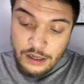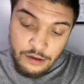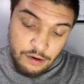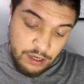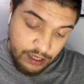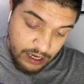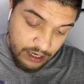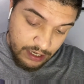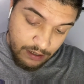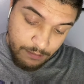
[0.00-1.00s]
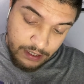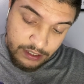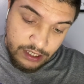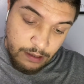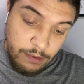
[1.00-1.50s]
Did it say on here Mega
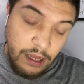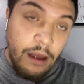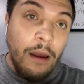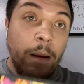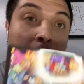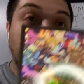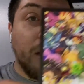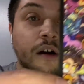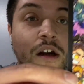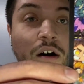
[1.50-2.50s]
Chibi? But look at